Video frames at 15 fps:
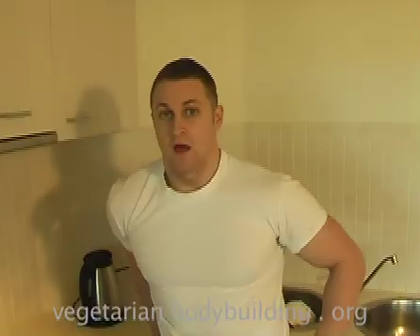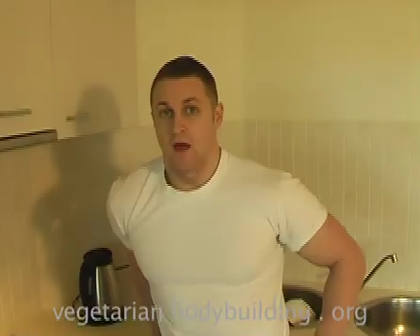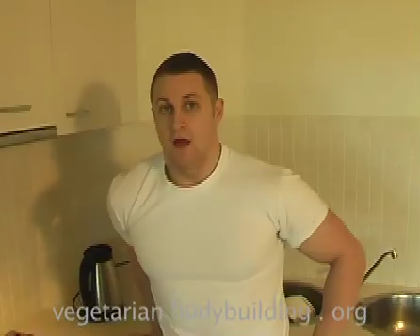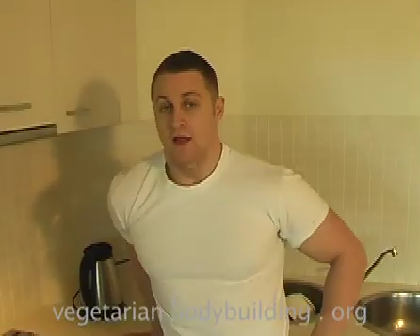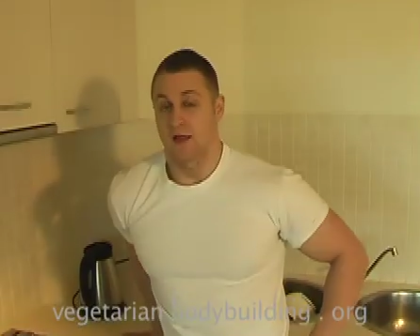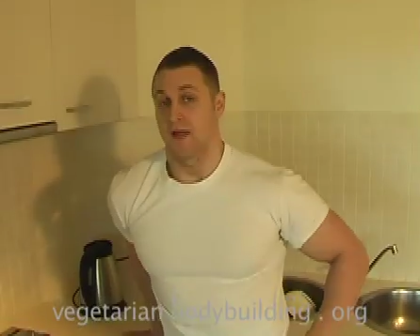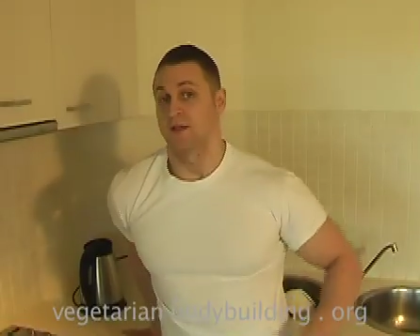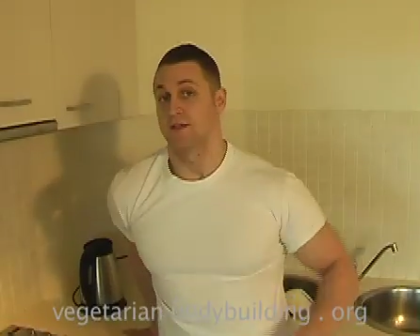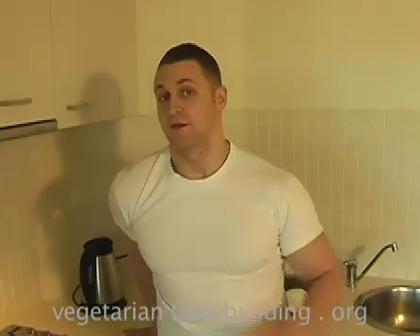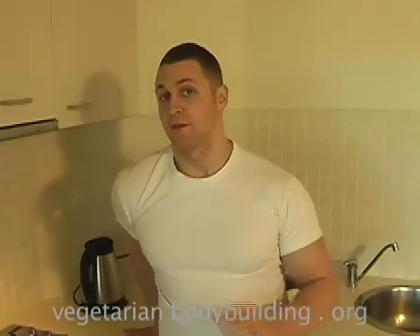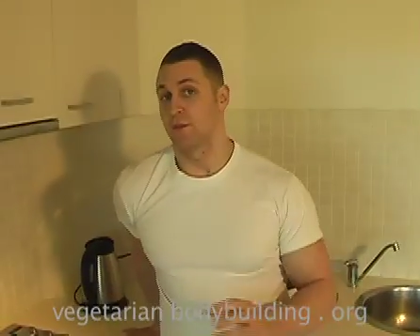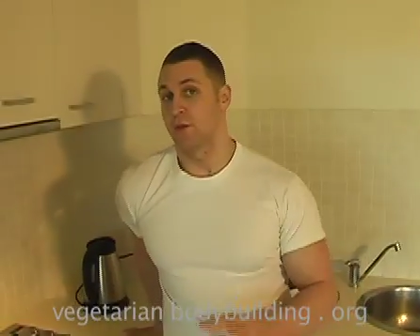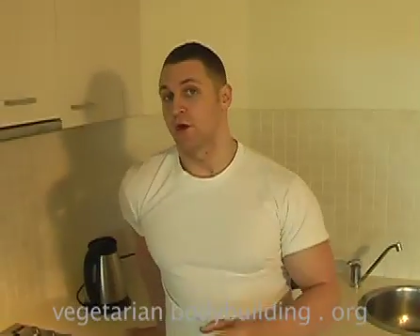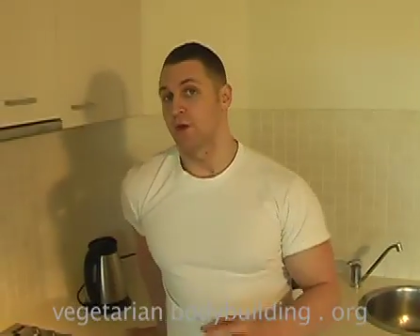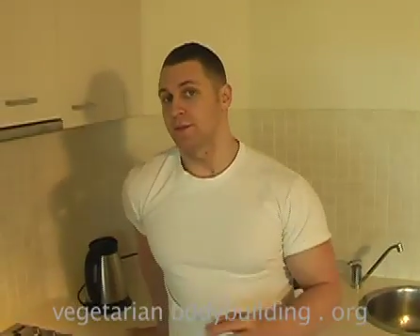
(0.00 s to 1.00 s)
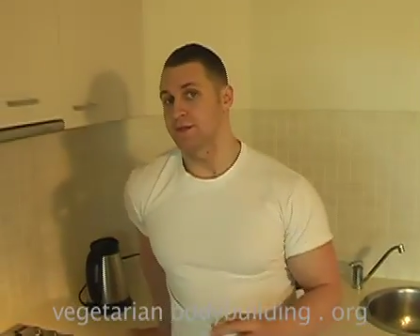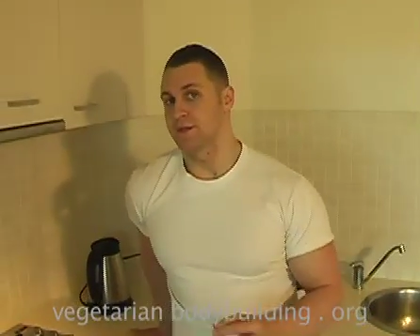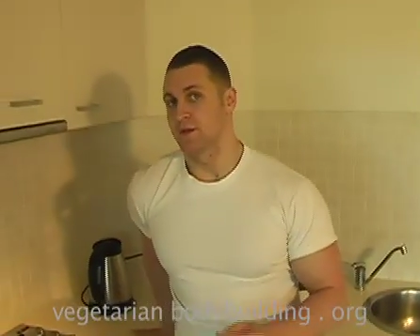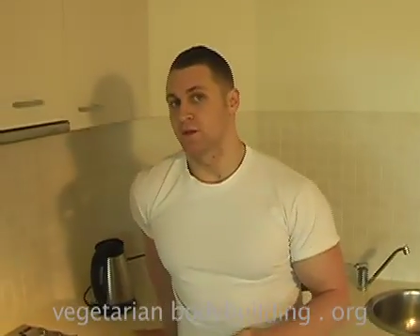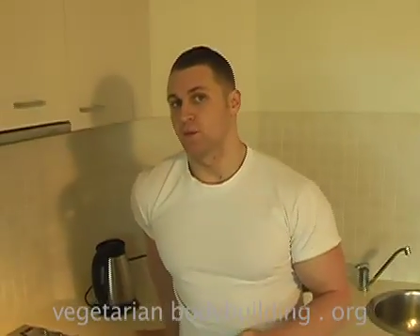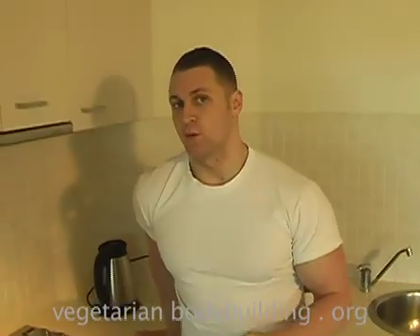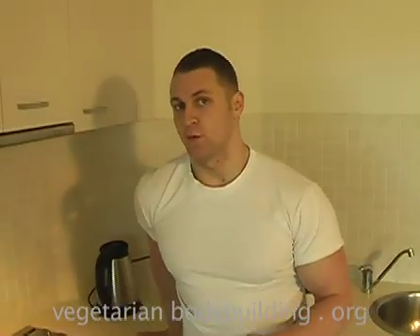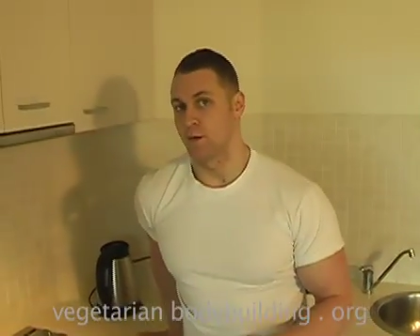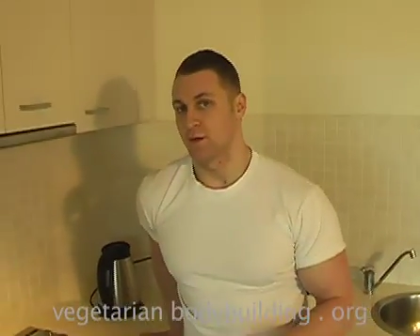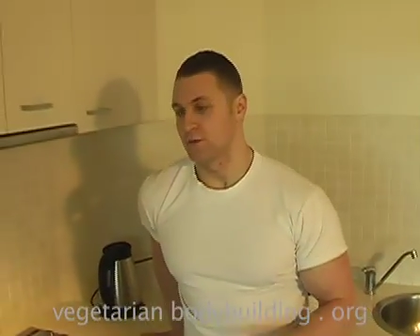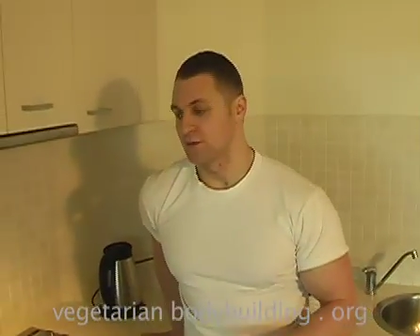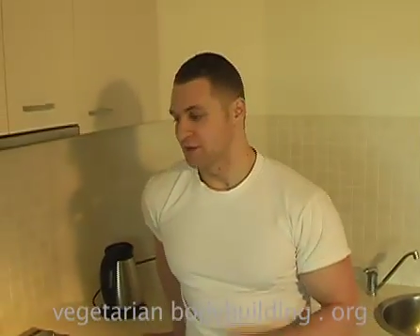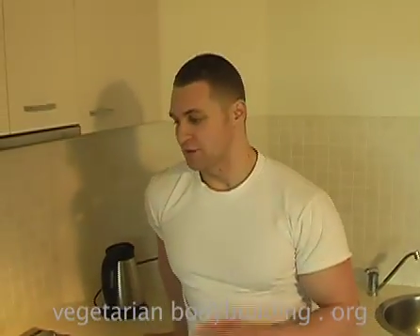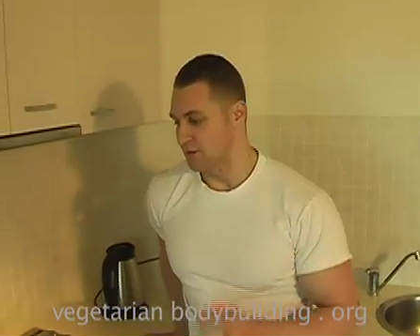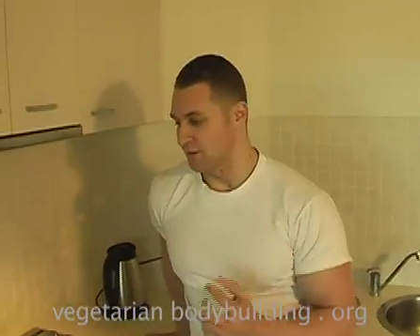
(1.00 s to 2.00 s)
Okay, so the purpose of the water
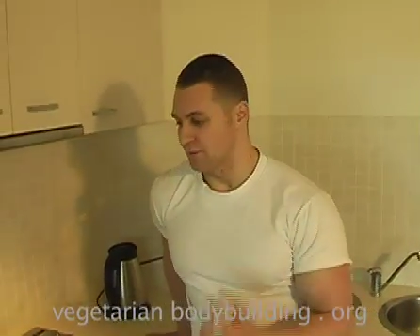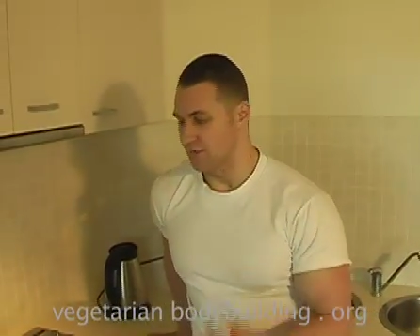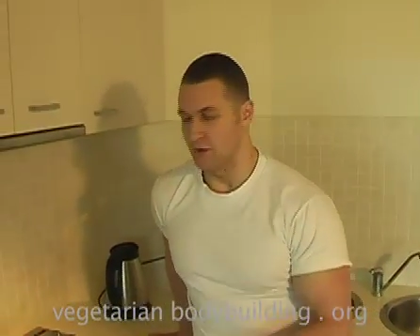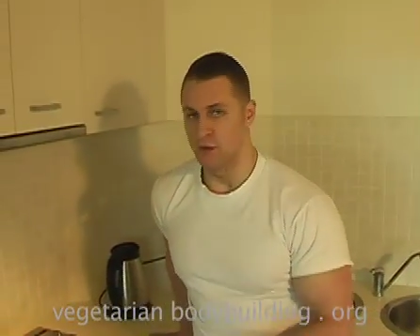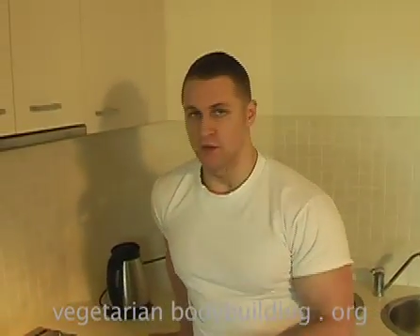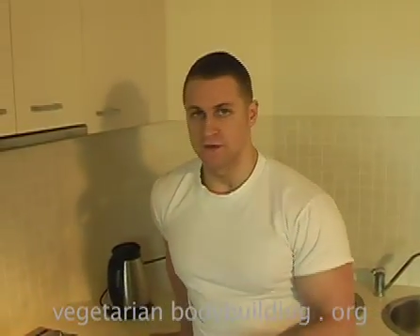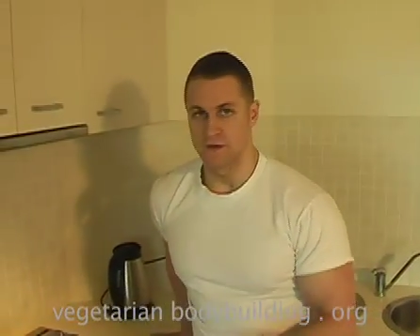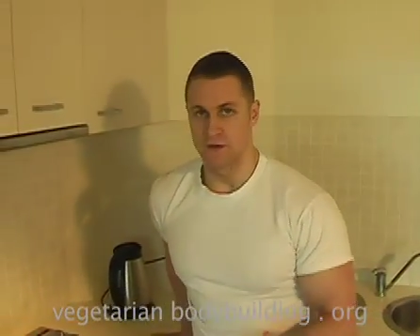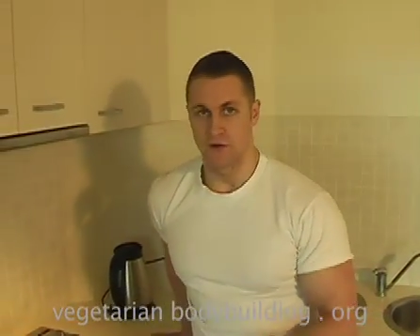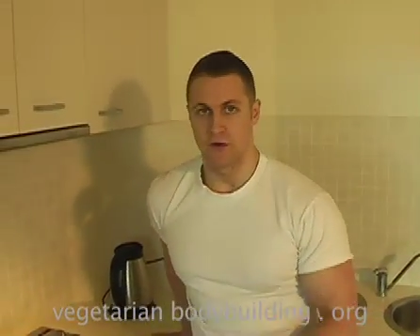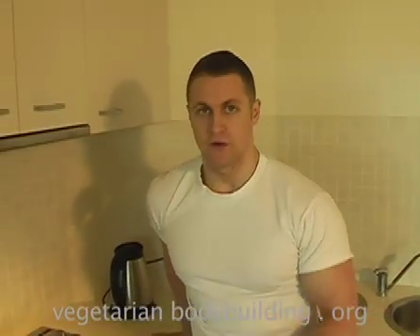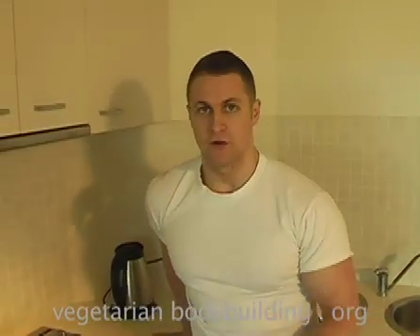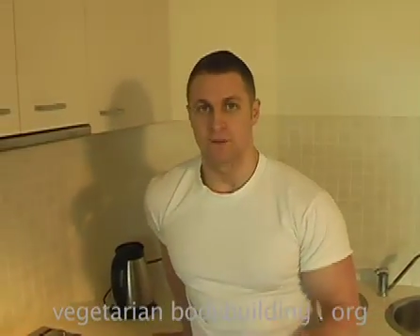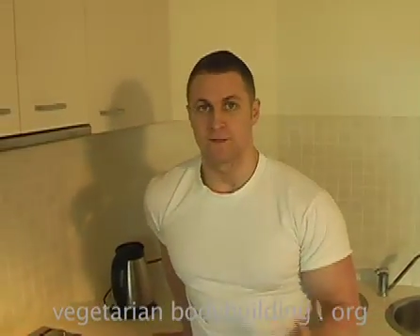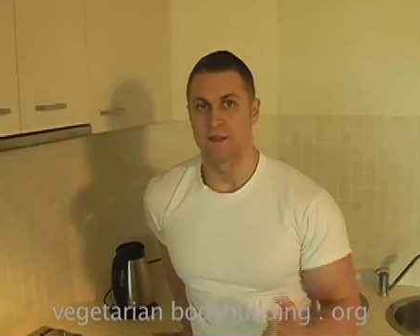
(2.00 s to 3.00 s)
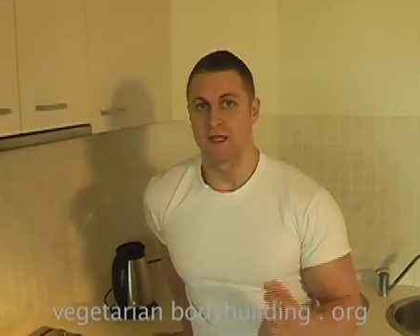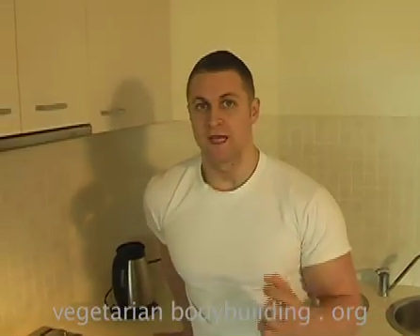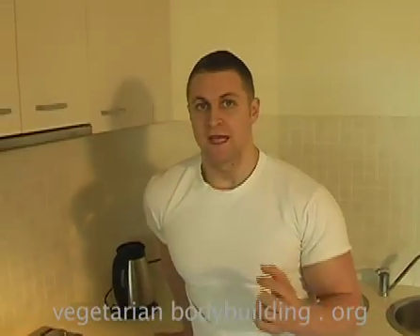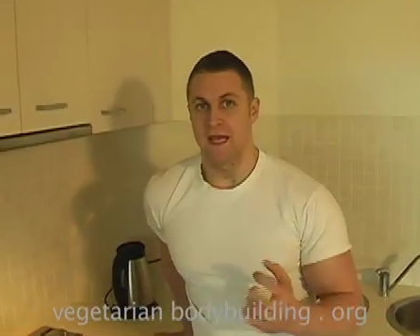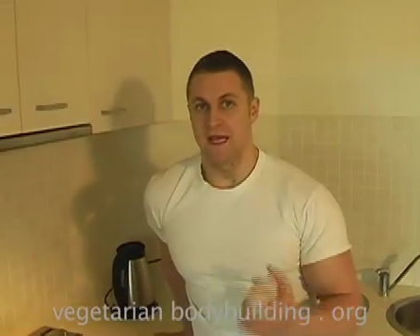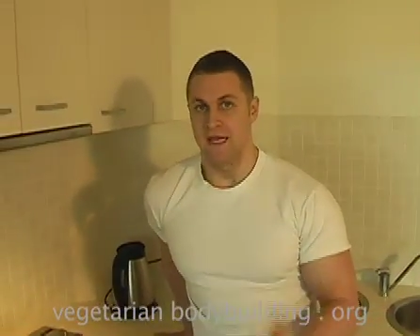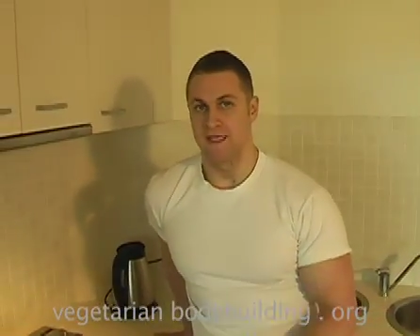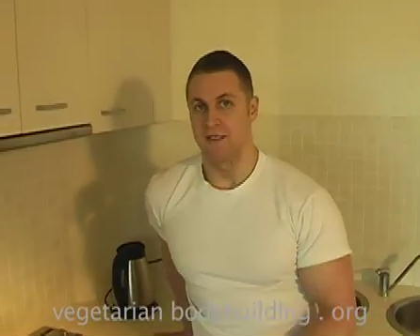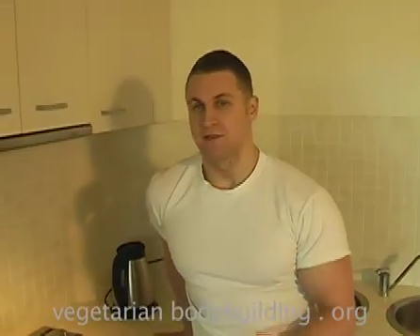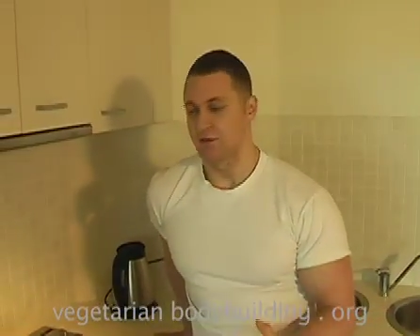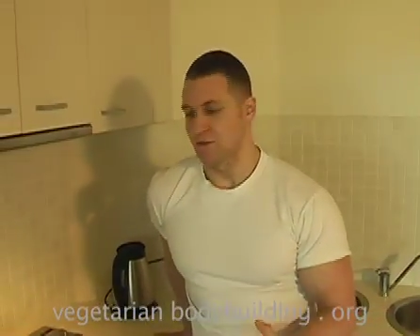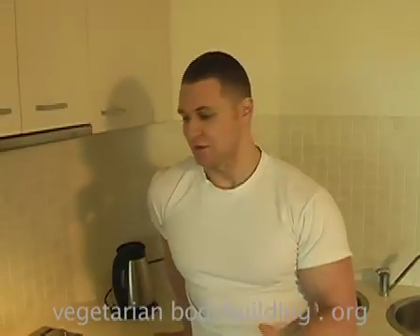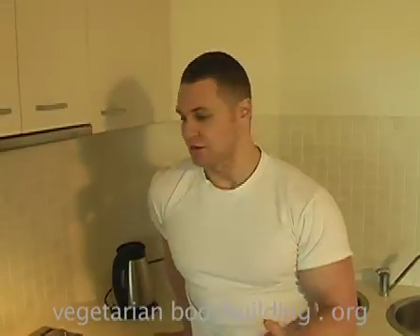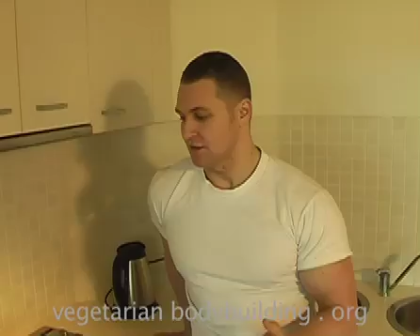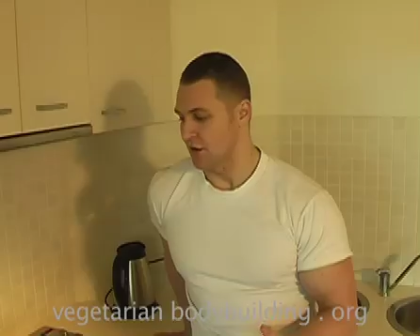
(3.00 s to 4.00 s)
was to infuse the herbs into
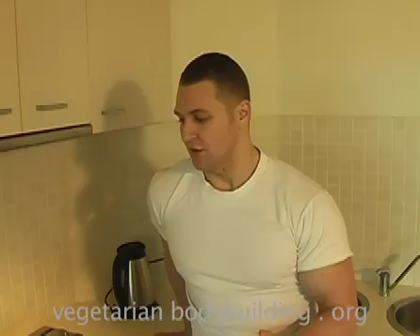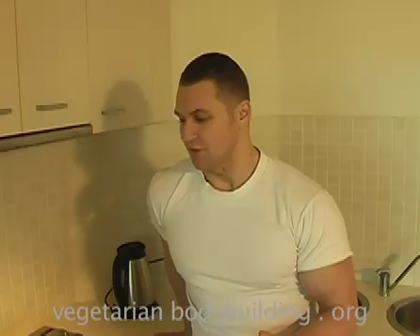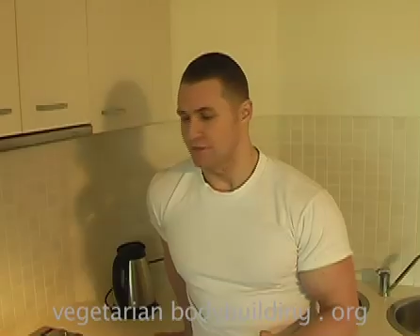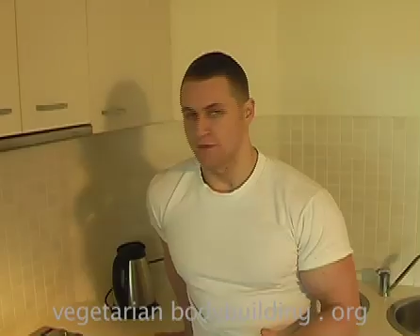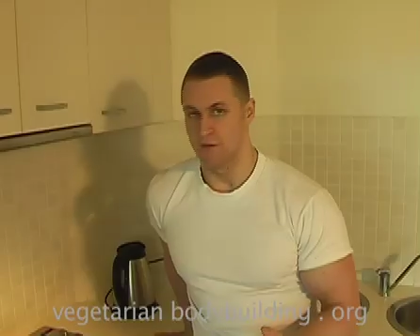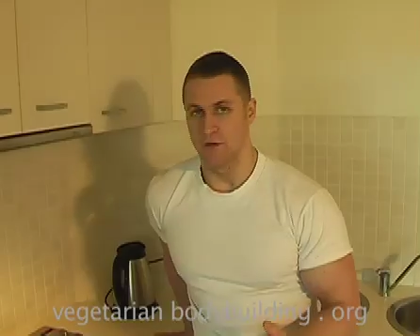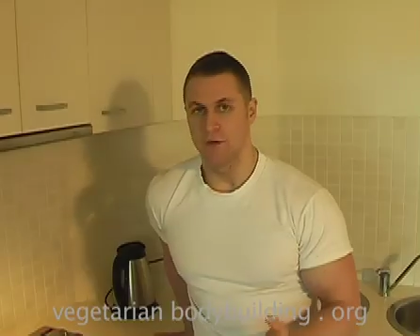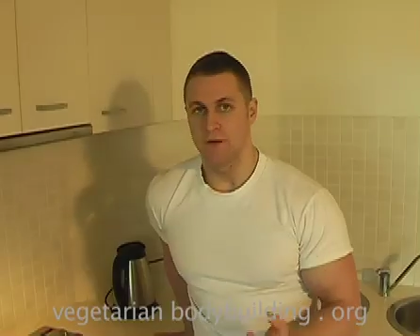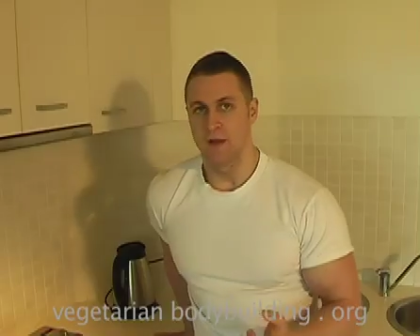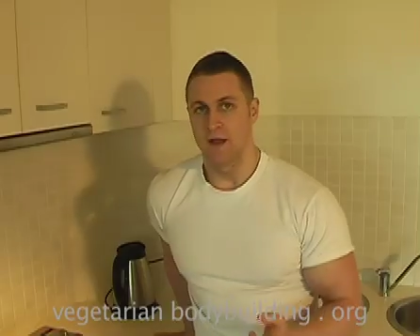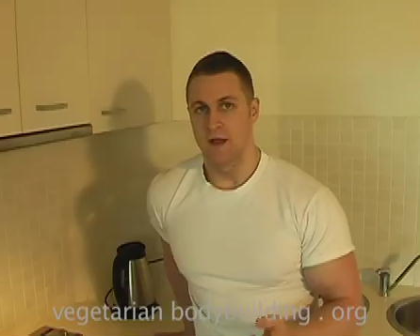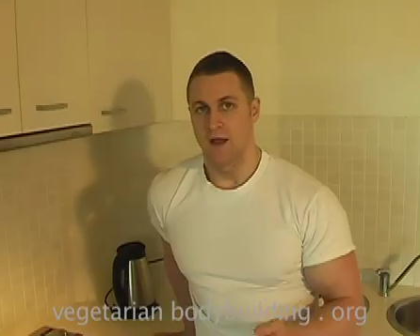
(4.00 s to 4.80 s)
the tofu